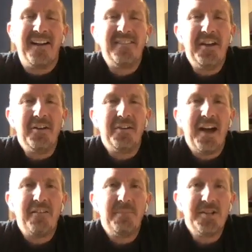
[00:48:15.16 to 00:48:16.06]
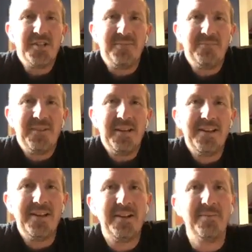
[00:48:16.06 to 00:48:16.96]
Exhale, half pigeon.
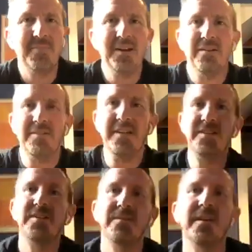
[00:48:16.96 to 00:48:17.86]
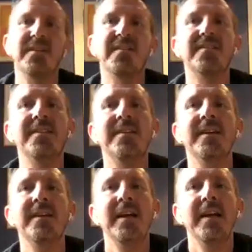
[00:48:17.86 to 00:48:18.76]
Bring your knee to your wrist.
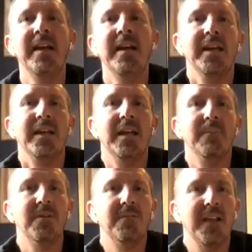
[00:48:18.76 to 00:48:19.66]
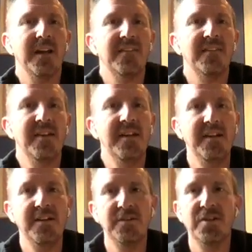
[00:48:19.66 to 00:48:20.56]
Keep a flex
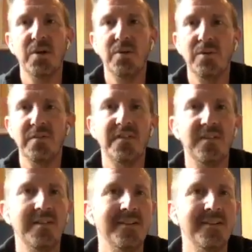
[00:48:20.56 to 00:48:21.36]
in your toes.